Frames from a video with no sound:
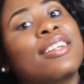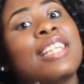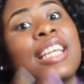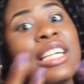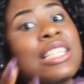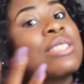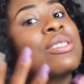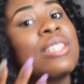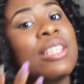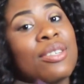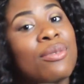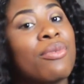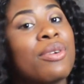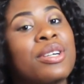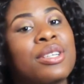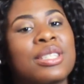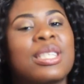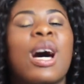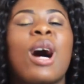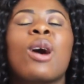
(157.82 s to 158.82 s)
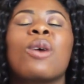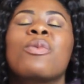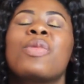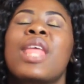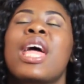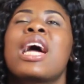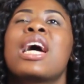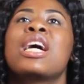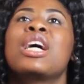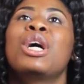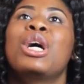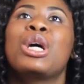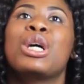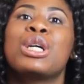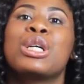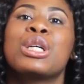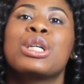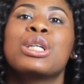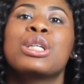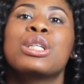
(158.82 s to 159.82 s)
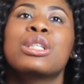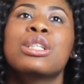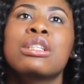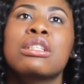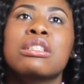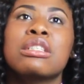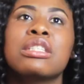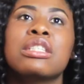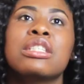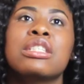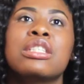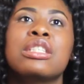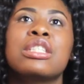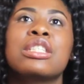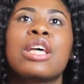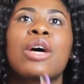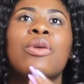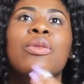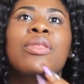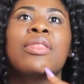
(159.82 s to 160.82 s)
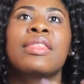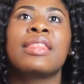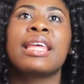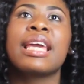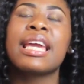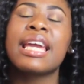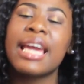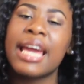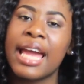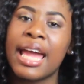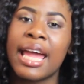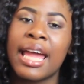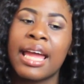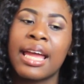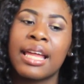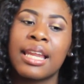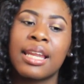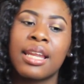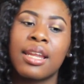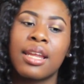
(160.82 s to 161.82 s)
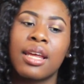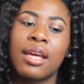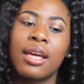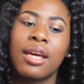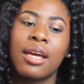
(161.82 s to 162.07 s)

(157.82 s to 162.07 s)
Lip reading: That's the real talk. So then